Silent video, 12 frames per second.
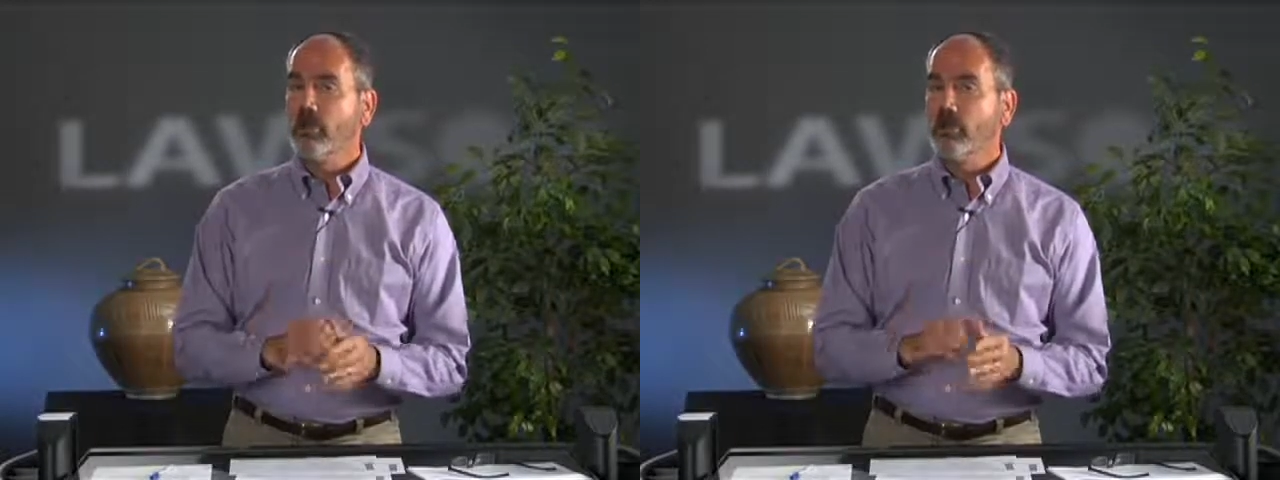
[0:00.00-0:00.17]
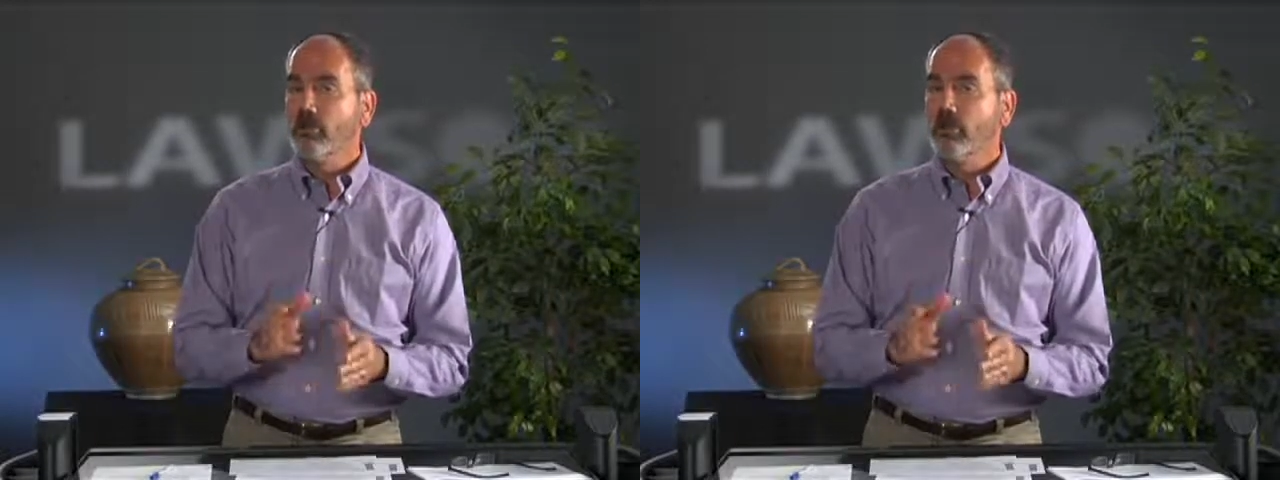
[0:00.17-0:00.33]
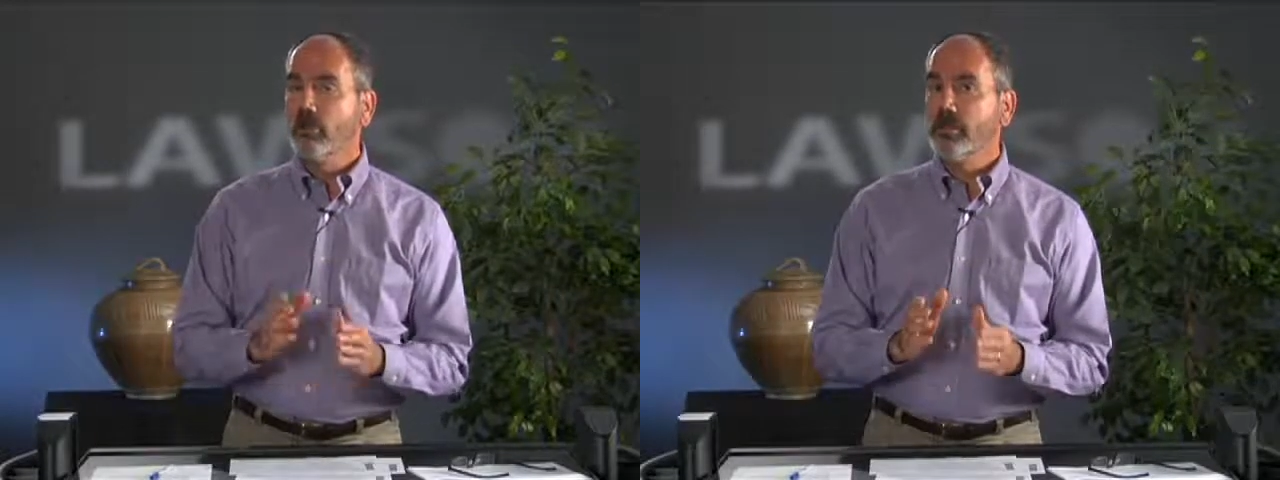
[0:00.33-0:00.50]

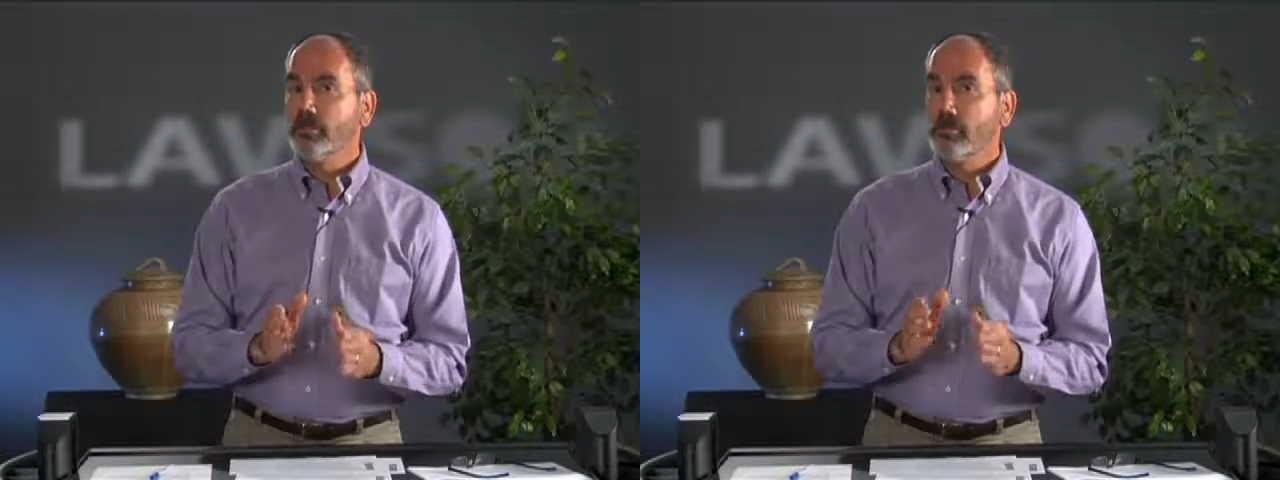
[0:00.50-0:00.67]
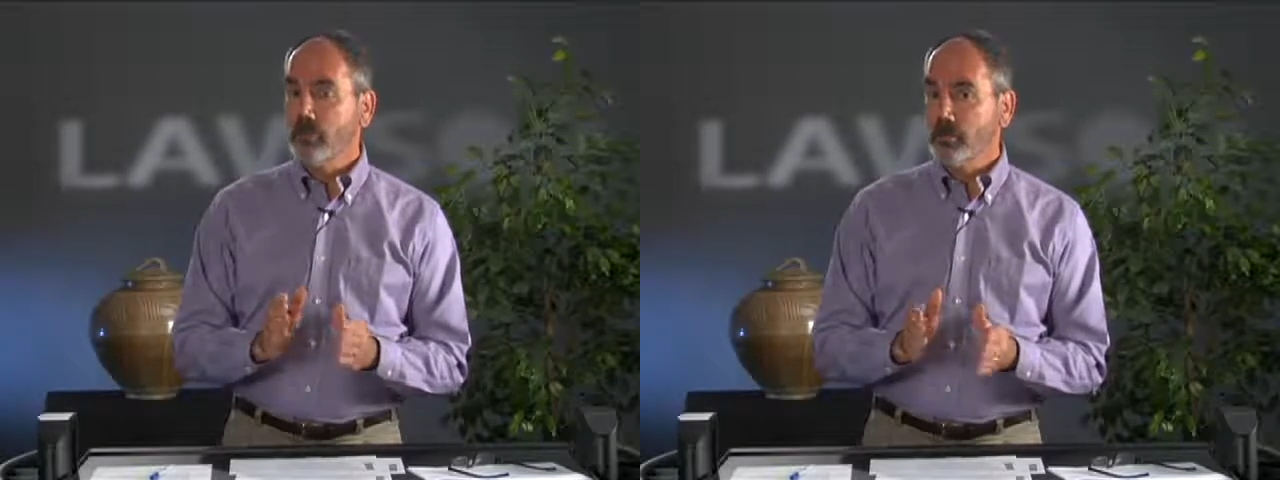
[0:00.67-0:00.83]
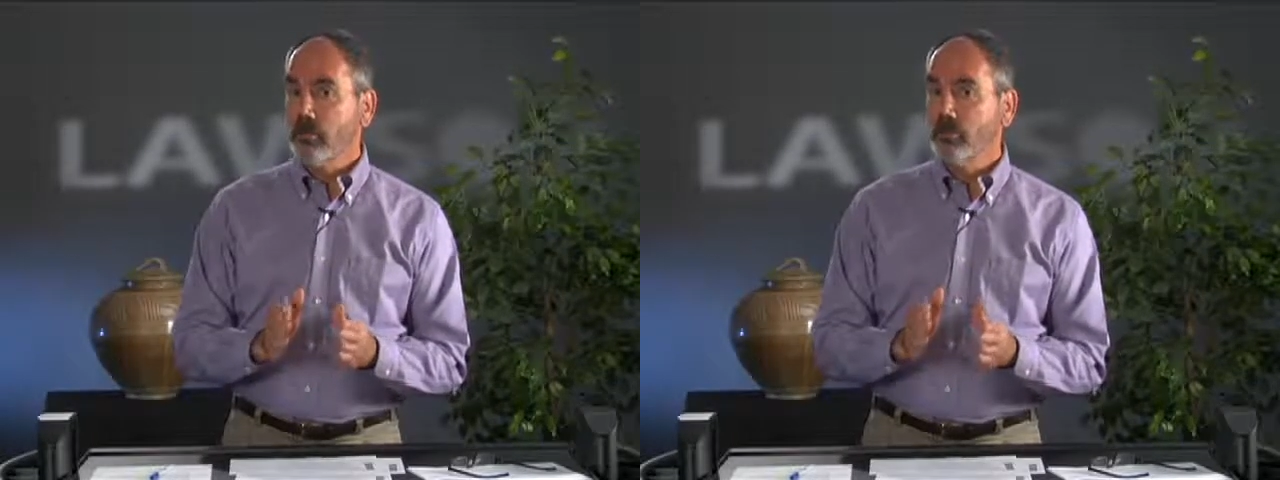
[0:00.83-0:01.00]

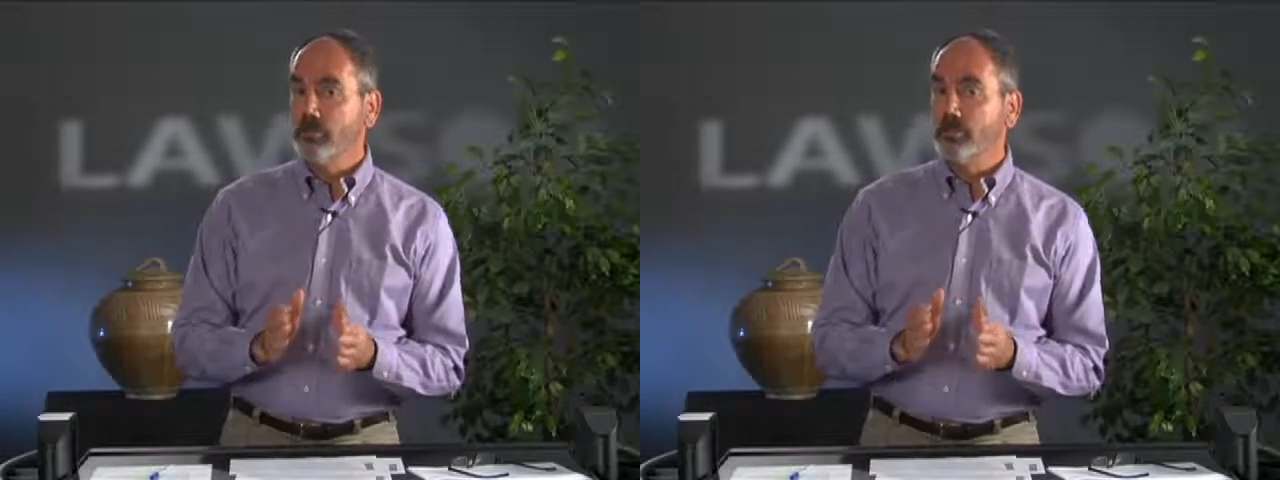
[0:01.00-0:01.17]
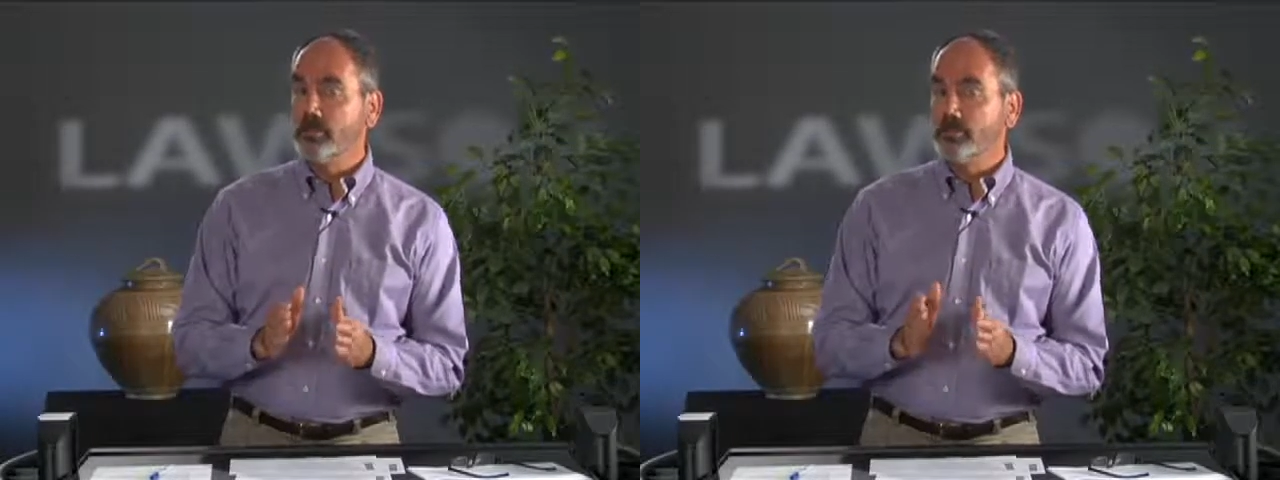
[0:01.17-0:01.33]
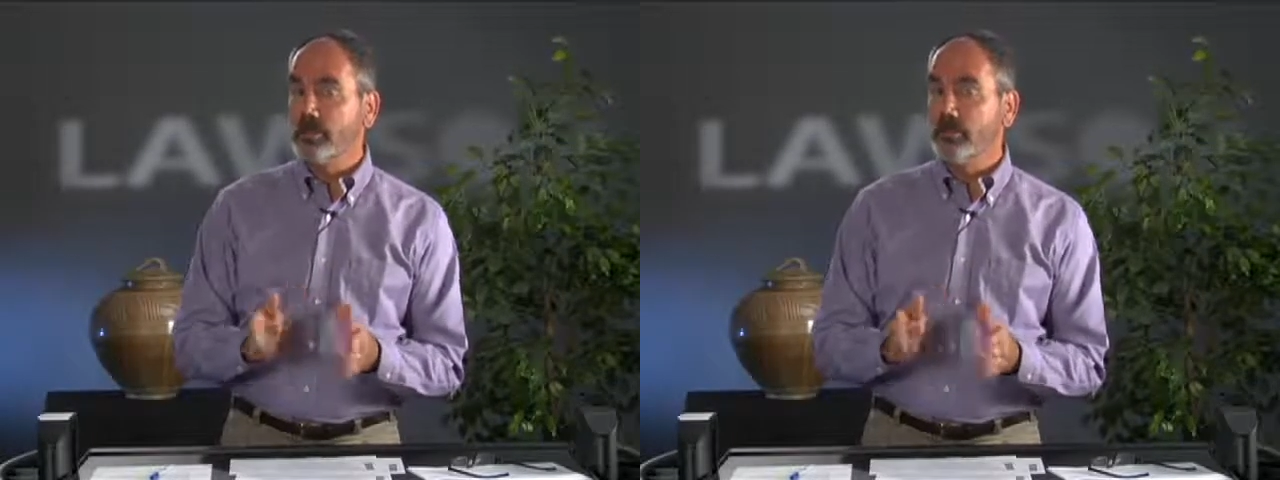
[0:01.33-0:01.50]
new
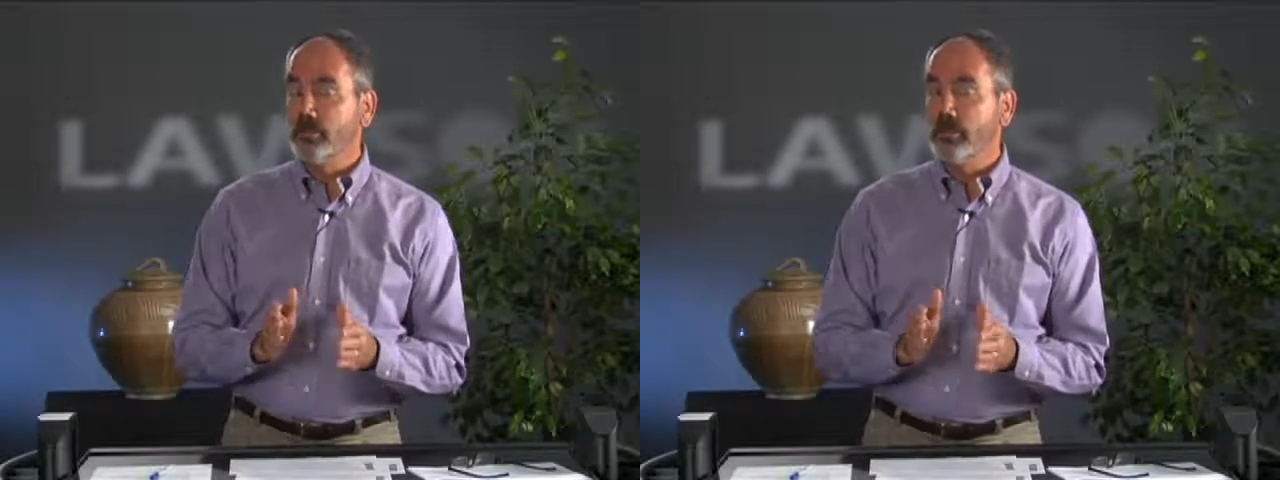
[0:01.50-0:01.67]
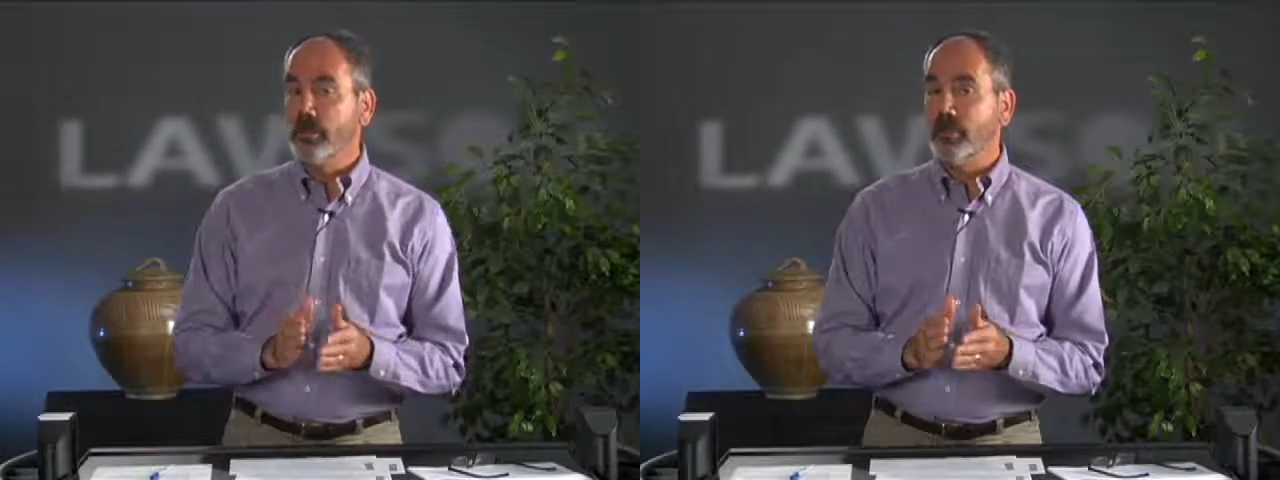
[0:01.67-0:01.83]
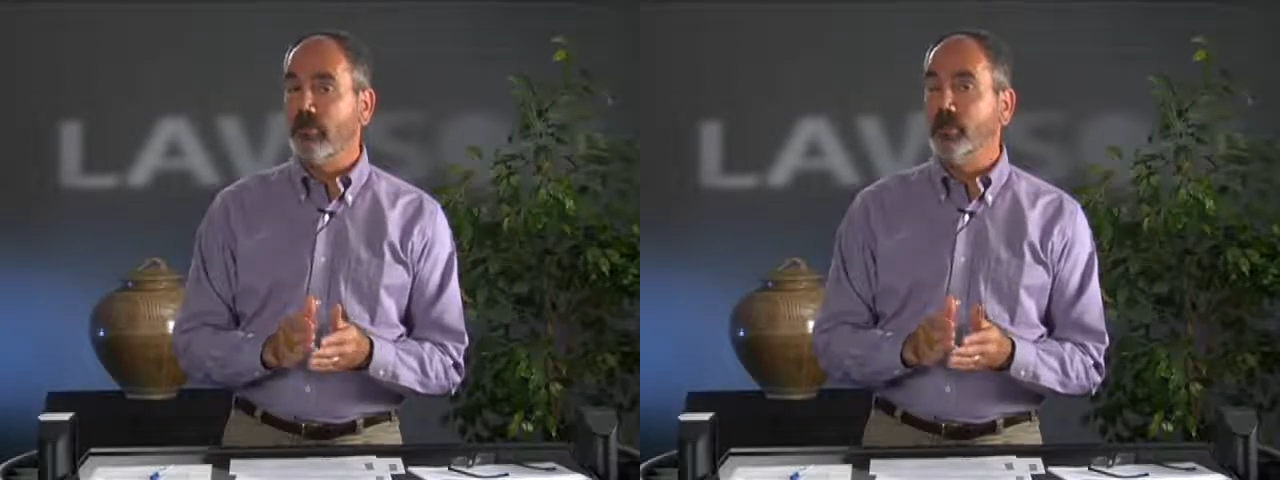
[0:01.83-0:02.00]
decision
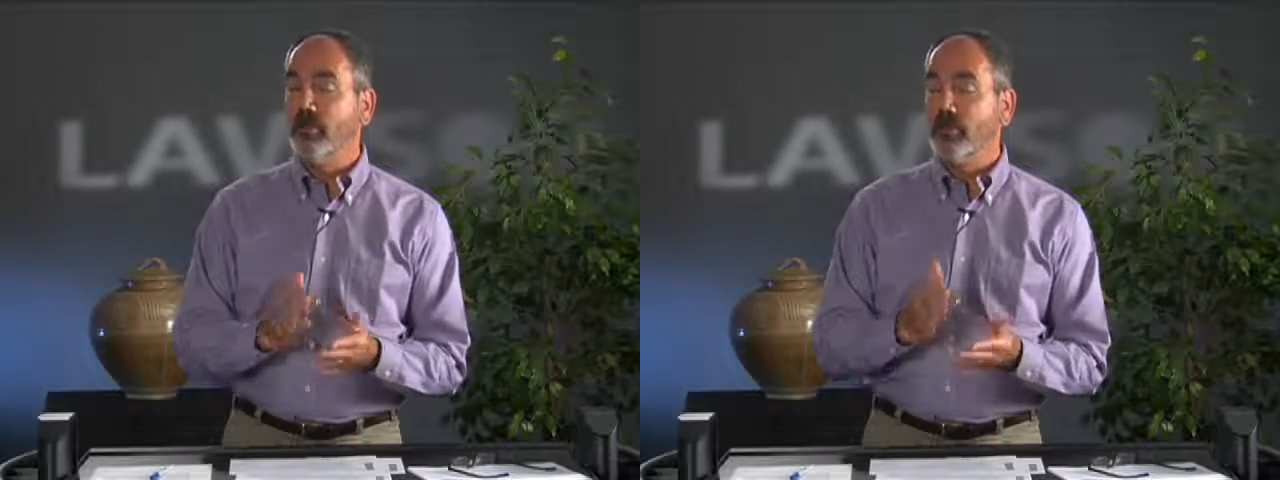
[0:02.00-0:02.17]
maker,